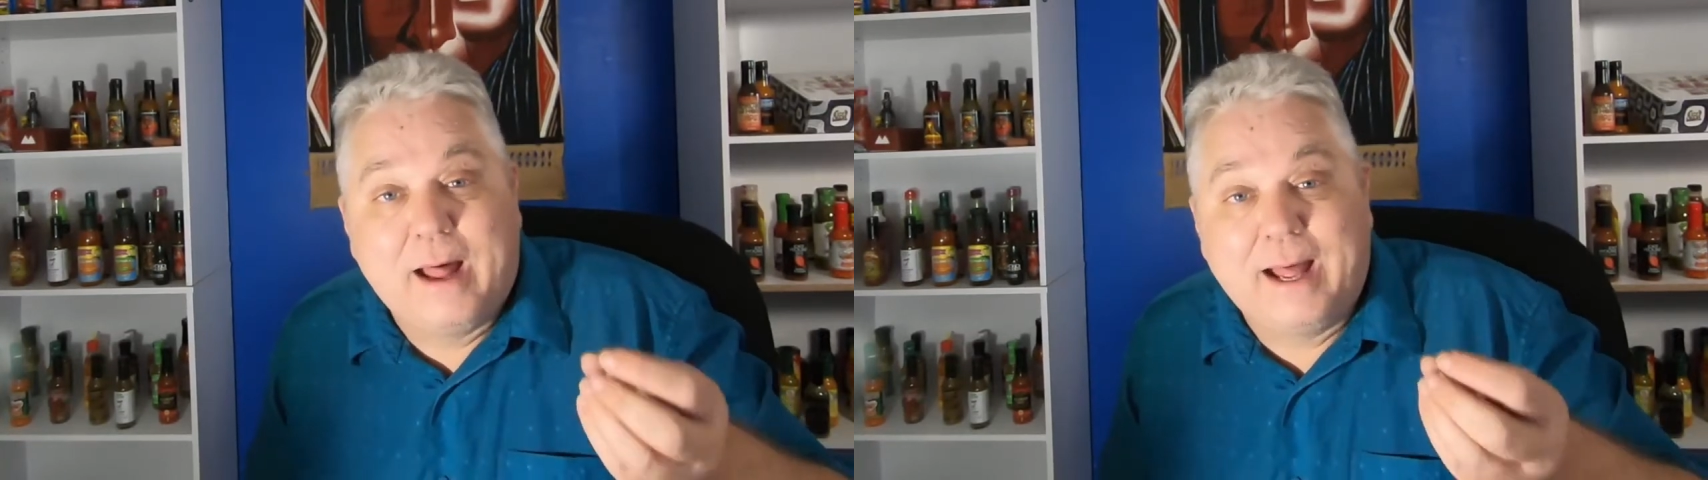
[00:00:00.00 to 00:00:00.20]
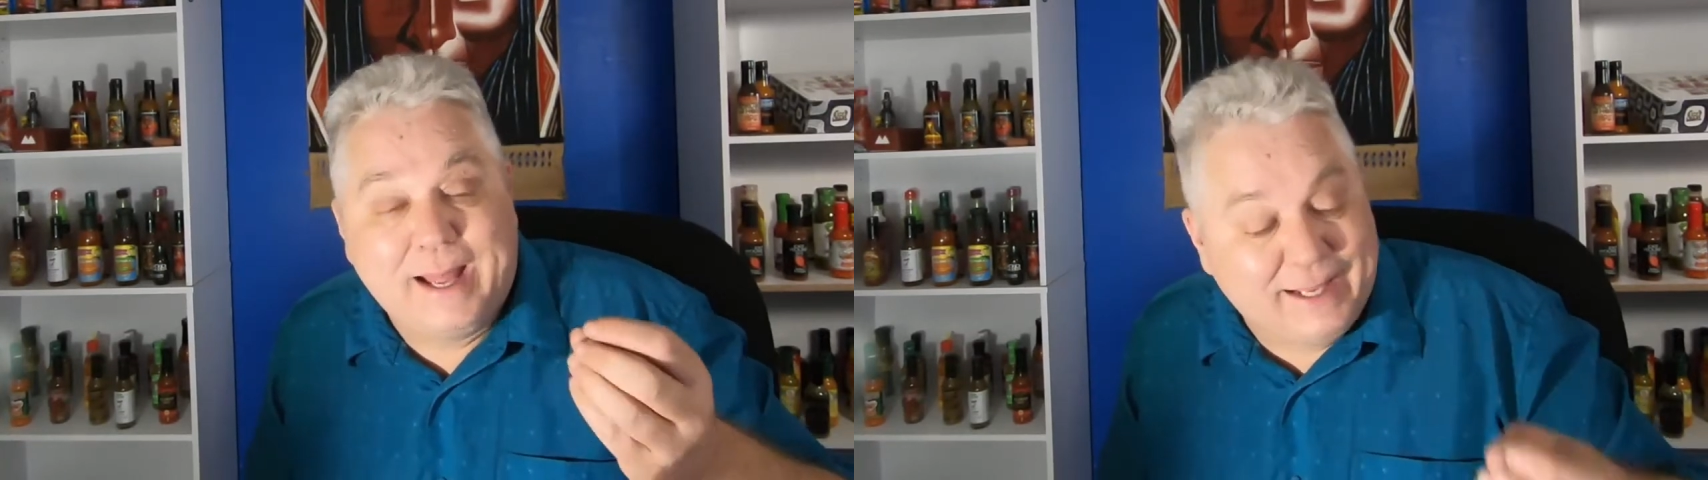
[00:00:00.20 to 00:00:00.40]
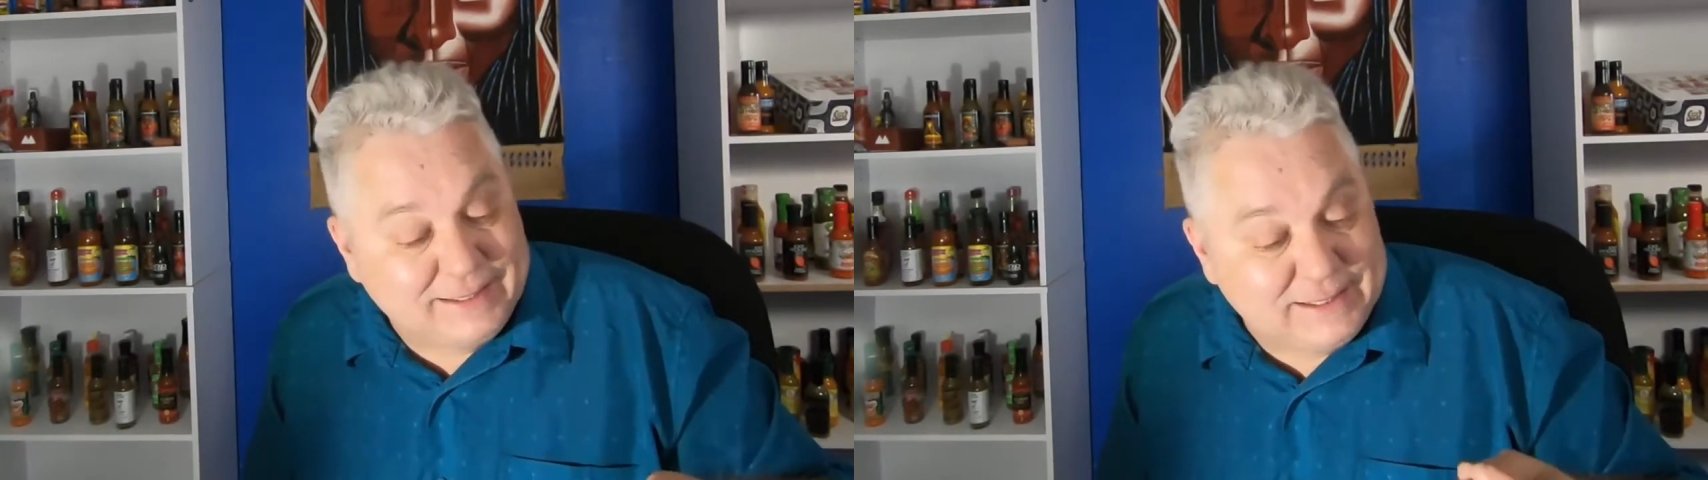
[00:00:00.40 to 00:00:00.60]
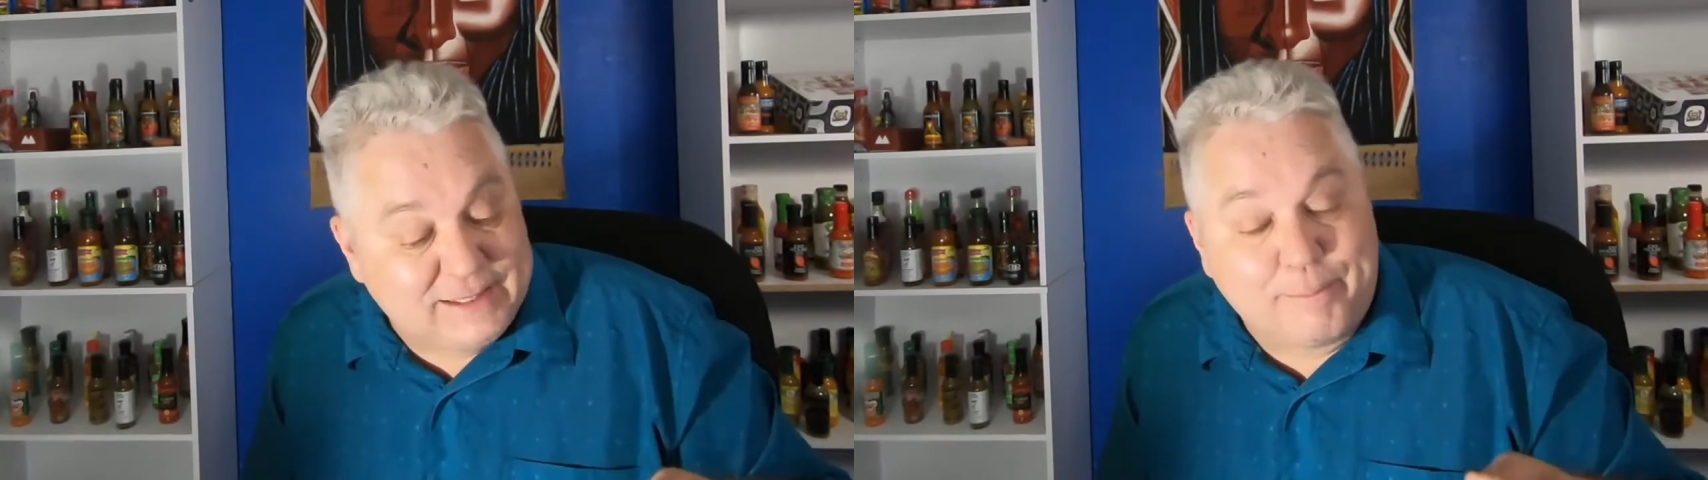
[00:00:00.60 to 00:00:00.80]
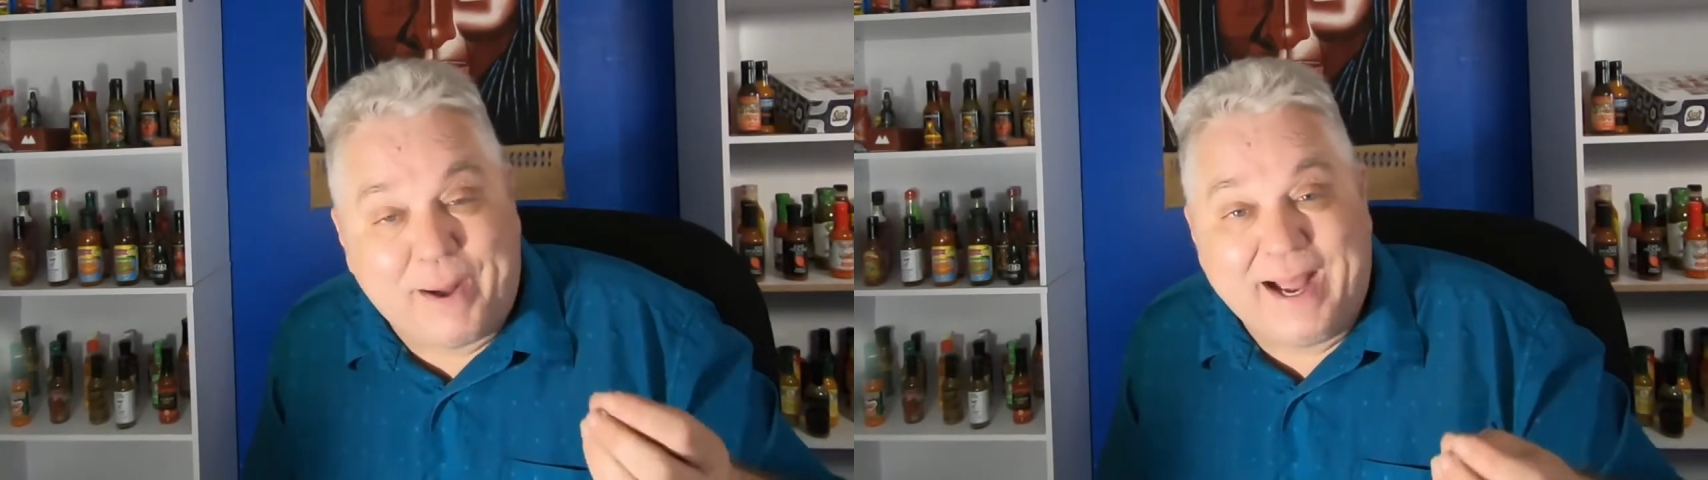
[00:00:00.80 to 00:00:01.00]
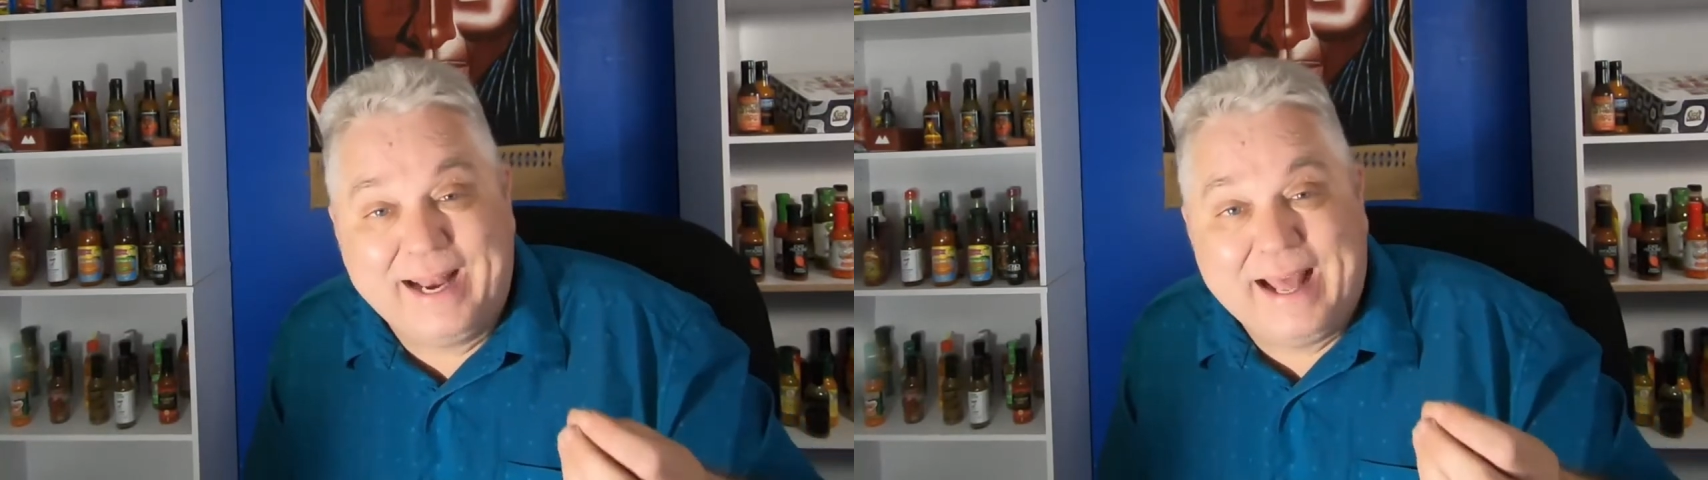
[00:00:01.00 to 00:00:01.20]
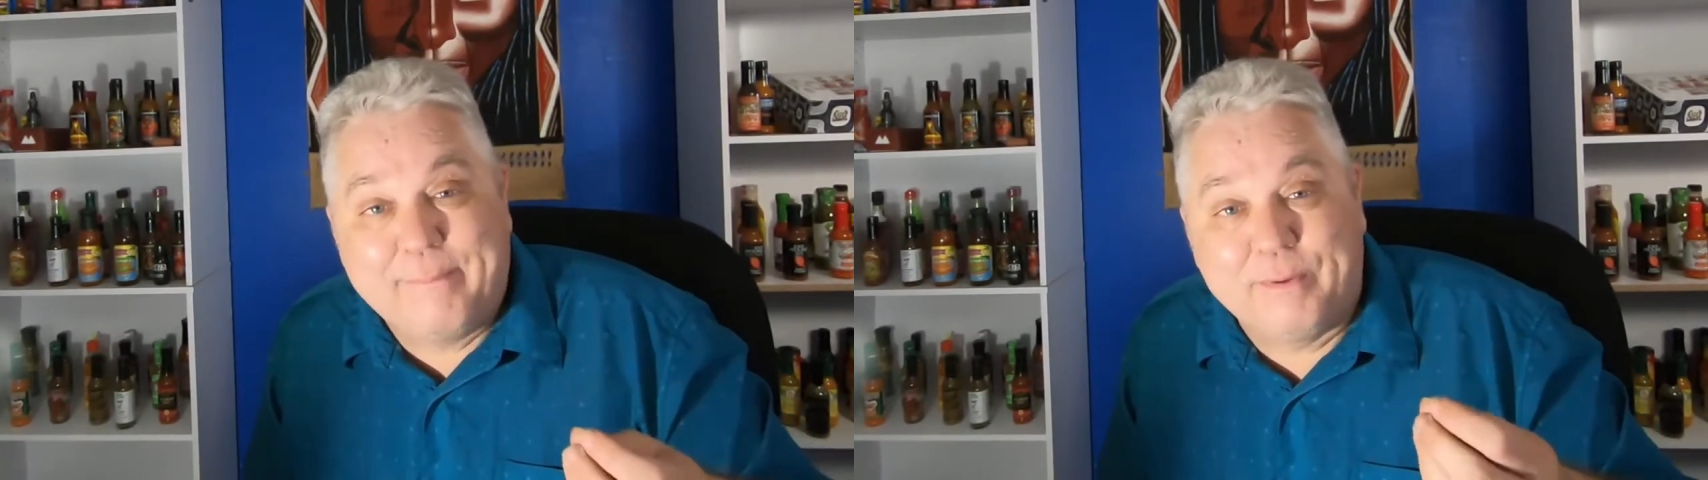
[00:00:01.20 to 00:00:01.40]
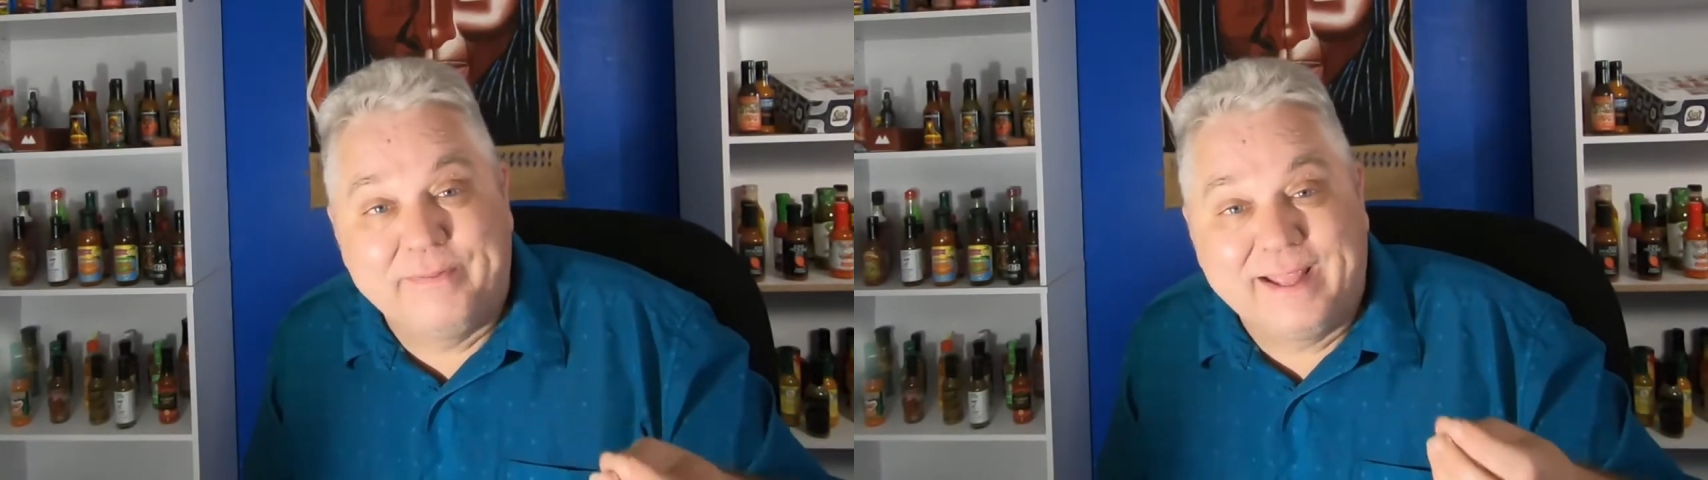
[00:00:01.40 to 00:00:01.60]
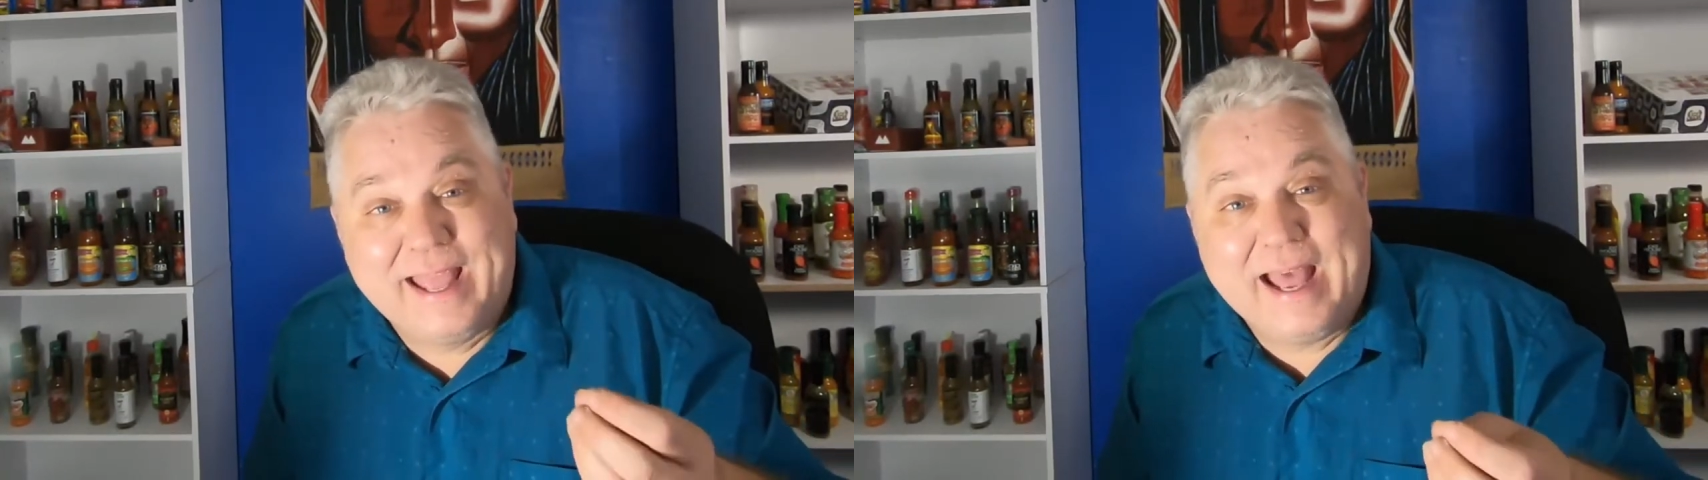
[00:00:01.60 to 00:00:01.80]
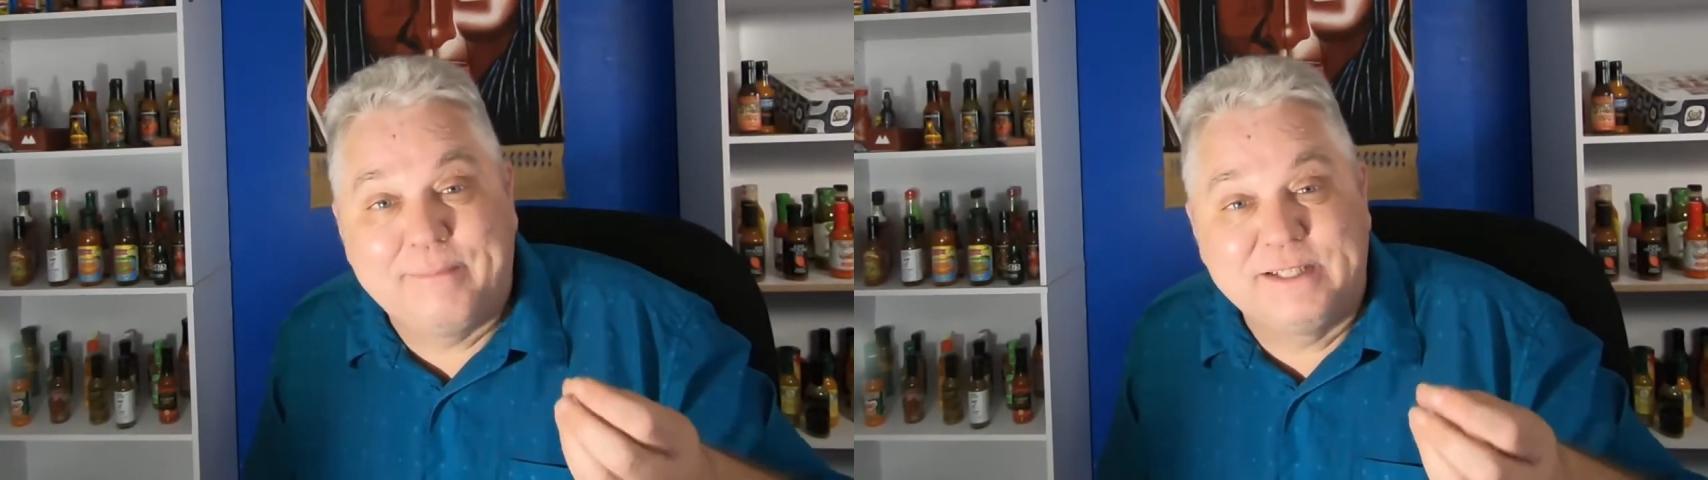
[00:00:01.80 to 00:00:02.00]
I guess it's the pineapple and the
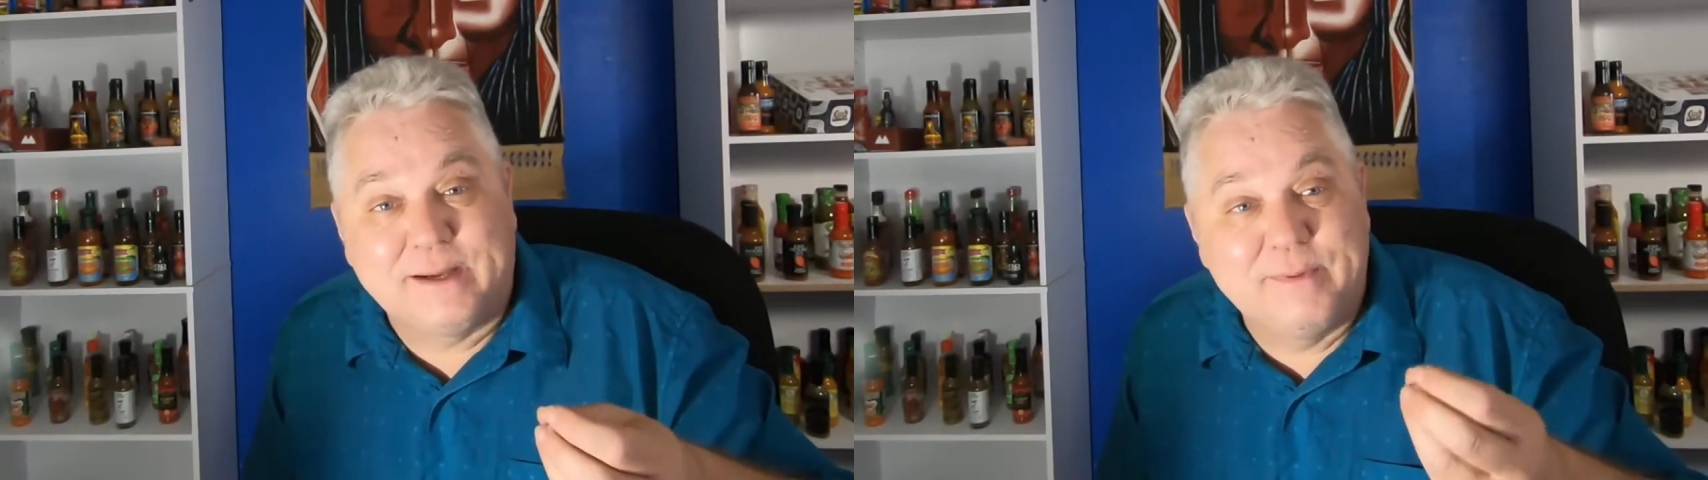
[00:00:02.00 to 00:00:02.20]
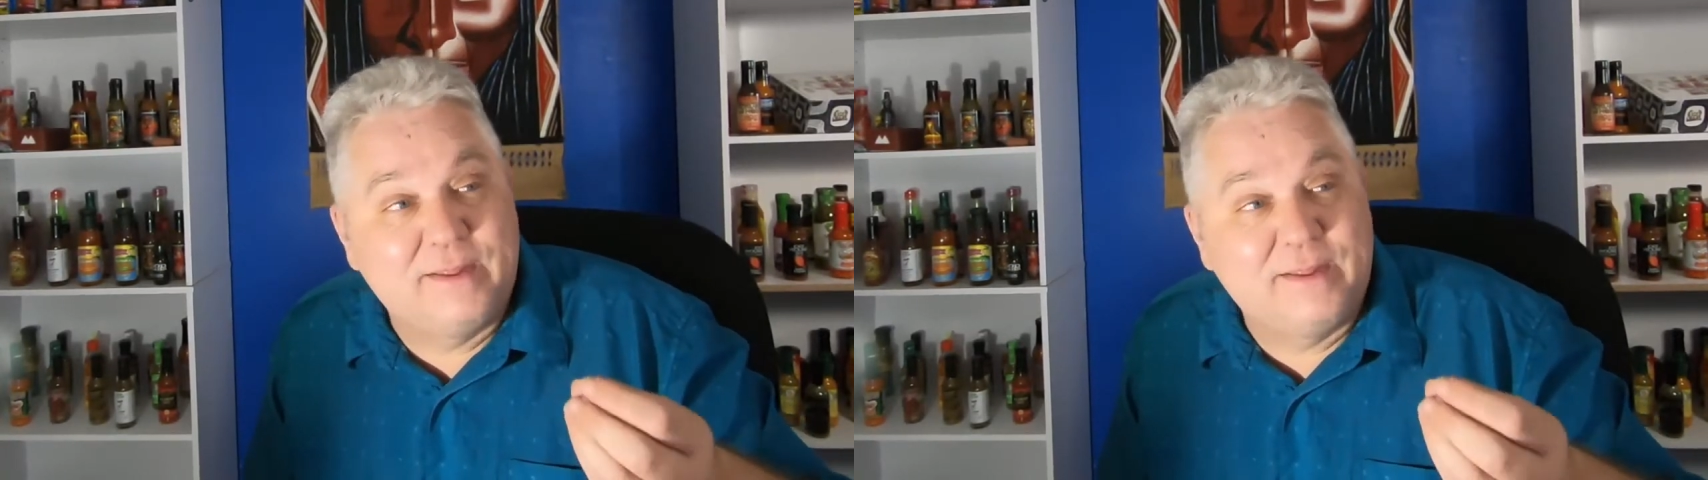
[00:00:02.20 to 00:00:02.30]
cabbage come